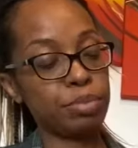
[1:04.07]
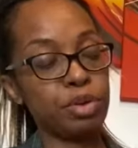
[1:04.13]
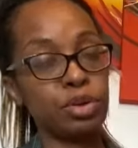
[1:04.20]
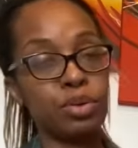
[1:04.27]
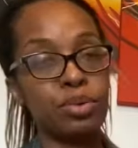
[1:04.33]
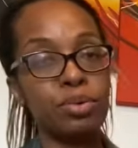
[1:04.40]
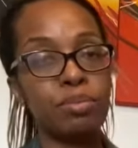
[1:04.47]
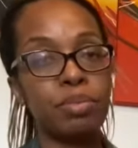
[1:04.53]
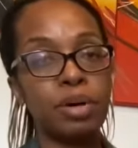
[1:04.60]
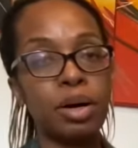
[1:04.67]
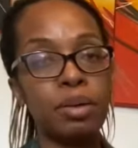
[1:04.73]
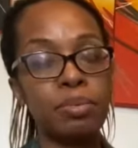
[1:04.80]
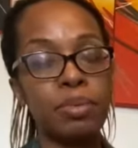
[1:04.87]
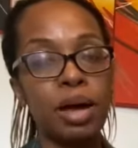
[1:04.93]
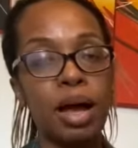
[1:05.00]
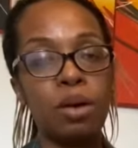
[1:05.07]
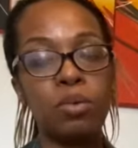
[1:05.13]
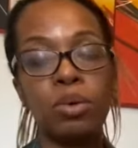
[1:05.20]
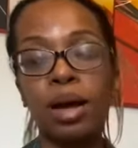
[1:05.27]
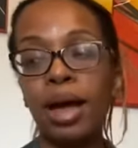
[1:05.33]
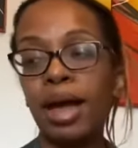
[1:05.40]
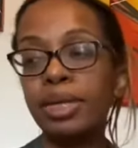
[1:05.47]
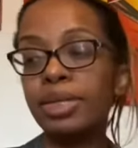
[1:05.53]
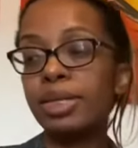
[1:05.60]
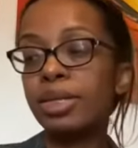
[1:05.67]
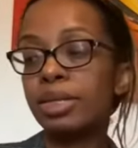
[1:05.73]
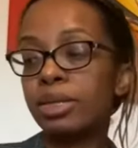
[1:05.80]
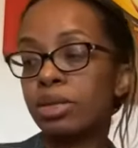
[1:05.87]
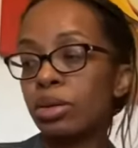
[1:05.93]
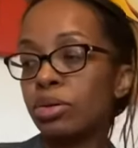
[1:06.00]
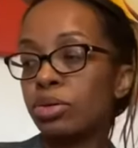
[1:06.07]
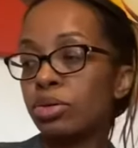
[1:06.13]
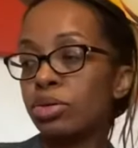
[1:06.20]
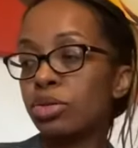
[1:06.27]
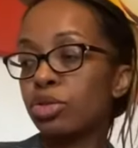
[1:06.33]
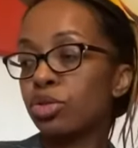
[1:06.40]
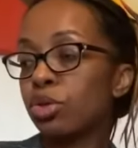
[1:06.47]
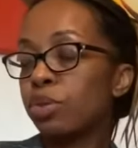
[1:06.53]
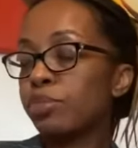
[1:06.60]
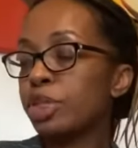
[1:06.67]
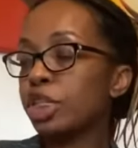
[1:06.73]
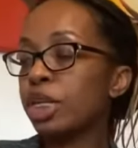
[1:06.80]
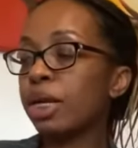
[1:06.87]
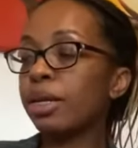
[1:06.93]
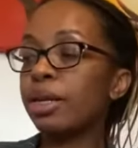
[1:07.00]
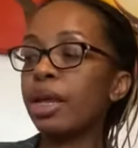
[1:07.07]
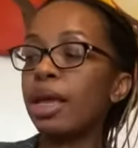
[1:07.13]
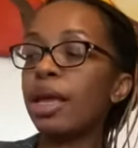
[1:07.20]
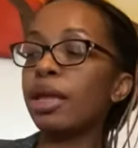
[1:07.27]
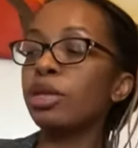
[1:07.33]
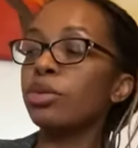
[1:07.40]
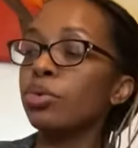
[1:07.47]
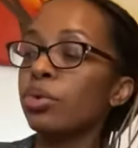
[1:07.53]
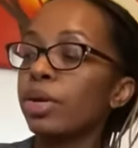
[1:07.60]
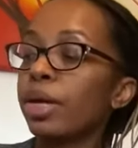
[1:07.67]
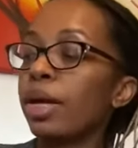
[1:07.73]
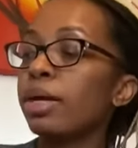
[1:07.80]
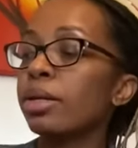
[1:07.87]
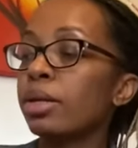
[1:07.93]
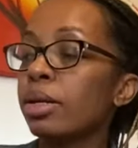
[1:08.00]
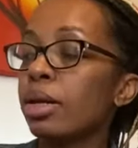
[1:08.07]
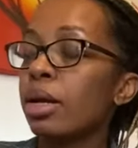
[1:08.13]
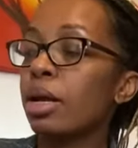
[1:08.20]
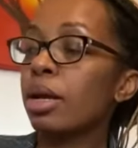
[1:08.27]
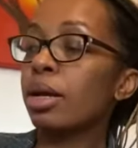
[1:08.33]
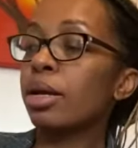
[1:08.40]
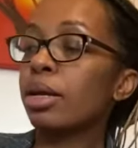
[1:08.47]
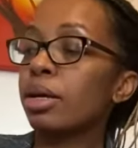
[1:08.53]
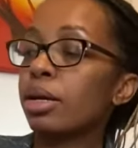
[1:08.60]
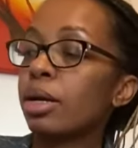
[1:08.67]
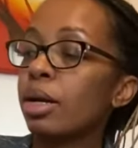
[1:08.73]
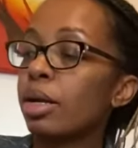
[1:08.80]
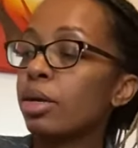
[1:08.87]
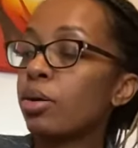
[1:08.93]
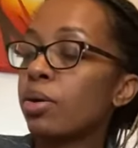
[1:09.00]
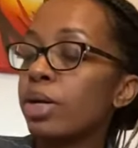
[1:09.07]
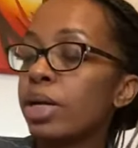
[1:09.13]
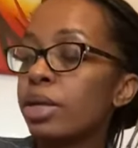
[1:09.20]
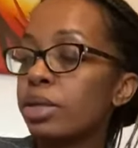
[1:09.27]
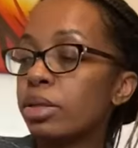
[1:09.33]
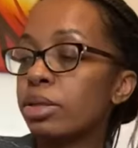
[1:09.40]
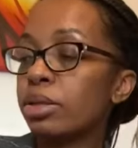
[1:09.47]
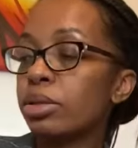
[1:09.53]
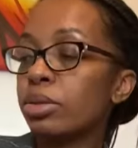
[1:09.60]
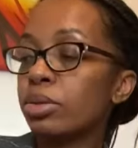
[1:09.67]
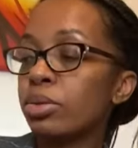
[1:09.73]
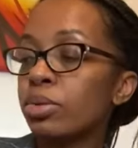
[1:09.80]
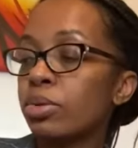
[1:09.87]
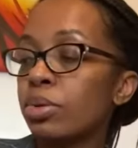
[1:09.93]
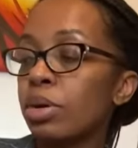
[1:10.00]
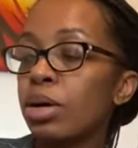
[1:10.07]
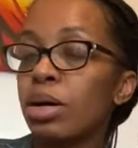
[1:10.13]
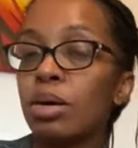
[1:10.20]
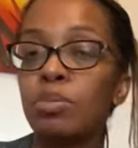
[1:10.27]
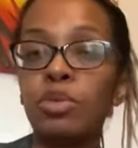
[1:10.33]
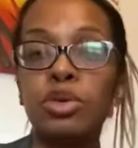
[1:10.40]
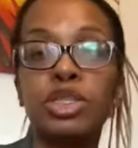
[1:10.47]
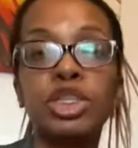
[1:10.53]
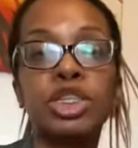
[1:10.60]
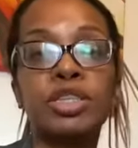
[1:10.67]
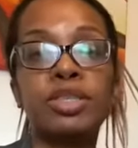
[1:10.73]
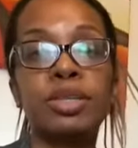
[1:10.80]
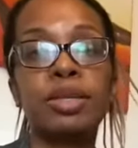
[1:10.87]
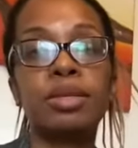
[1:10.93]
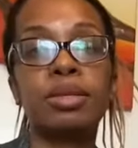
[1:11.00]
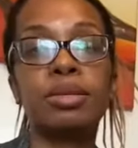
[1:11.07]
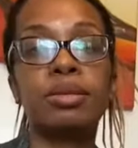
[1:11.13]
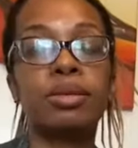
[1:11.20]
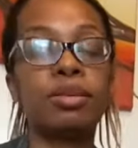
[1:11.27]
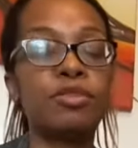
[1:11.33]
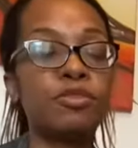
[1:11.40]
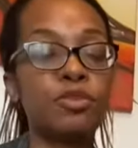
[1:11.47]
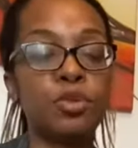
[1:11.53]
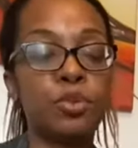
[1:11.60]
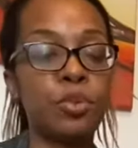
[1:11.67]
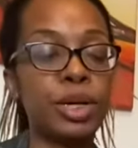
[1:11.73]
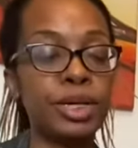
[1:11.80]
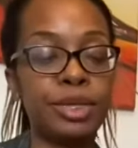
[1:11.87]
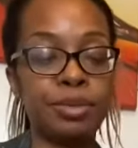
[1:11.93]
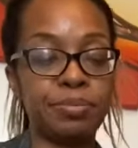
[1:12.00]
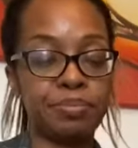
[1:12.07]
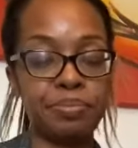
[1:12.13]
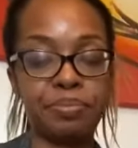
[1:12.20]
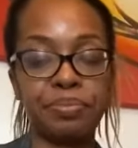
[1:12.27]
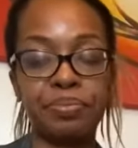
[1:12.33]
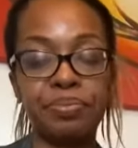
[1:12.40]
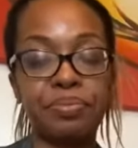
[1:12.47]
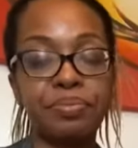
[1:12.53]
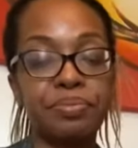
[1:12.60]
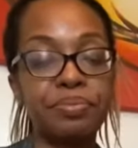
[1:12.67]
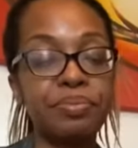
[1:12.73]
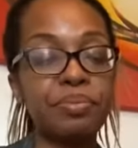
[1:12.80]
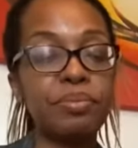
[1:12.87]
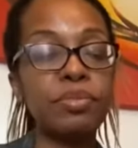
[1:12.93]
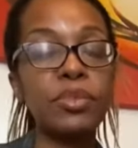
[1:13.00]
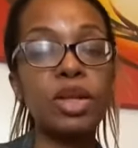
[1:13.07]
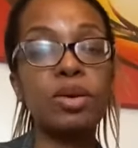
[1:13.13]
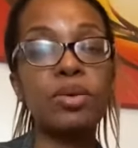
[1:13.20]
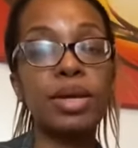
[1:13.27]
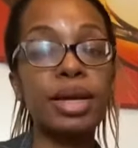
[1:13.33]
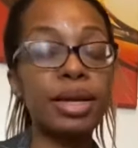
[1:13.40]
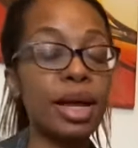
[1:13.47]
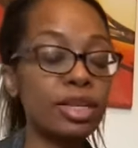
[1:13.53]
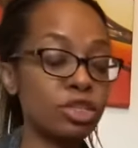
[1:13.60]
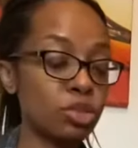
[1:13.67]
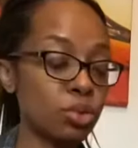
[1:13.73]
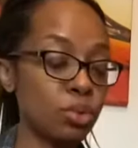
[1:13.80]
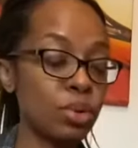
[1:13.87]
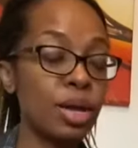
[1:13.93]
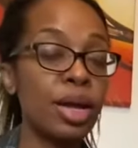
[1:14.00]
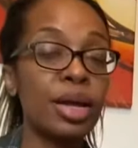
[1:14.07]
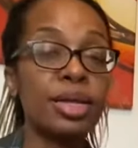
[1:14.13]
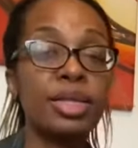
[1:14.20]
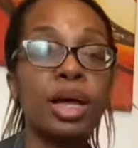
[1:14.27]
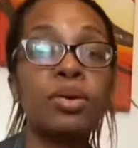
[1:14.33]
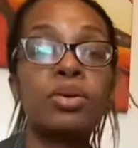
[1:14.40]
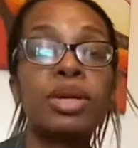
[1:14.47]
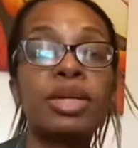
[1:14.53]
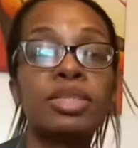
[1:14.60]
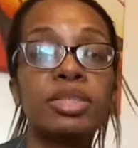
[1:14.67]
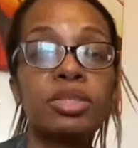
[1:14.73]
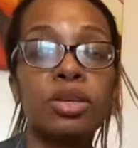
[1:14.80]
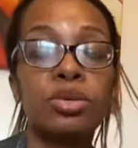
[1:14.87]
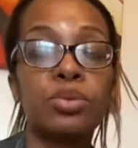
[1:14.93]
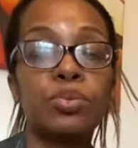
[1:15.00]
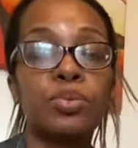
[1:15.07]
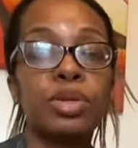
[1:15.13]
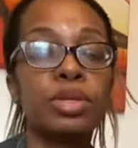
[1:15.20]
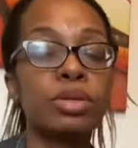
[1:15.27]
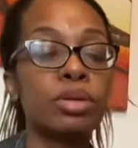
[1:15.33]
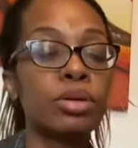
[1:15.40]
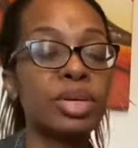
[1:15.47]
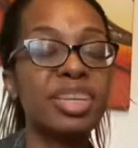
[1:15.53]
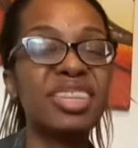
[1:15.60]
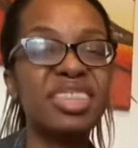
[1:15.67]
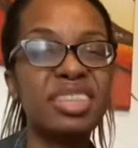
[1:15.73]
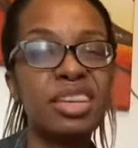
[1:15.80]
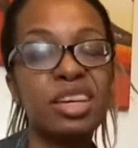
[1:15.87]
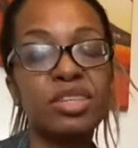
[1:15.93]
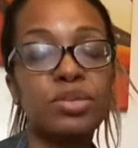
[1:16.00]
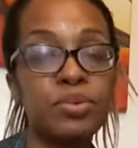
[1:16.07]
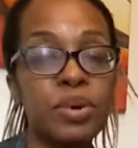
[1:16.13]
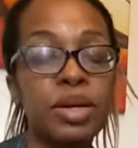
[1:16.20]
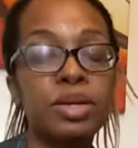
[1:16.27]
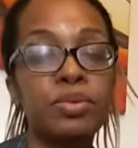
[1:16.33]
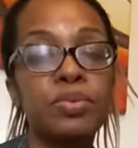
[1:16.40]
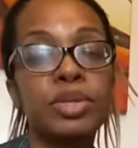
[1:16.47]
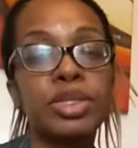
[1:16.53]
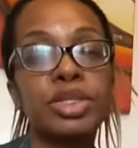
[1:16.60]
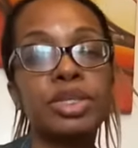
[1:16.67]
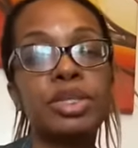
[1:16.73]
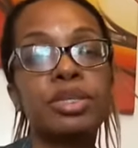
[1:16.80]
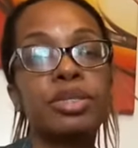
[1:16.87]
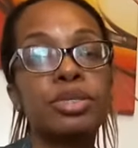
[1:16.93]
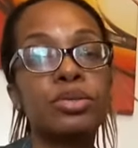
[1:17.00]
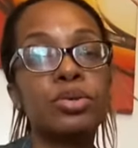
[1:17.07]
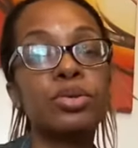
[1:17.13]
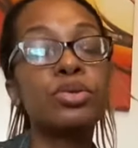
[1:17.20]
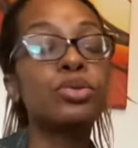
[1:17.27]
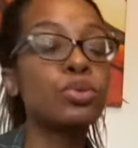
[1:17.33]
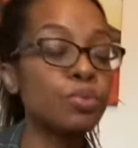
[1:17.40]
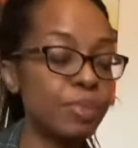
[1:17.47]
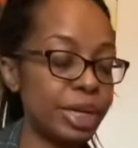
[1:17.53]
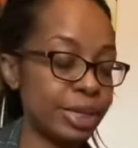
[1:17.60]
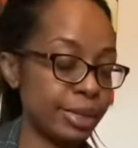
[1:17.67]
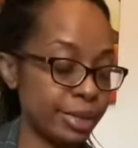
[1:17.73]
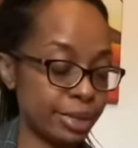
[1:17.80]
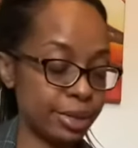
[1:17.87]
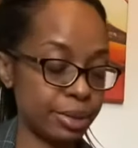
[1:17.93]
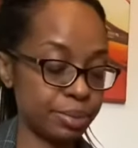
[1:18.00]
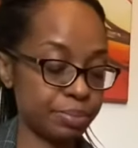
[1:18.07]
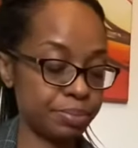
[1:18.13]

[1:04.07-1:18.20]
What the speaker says: balloon pump. I will add this on the description, and you can click on it to purchase it if you want it. Okay guys, so now let's start with the easiest one, which is the duplets.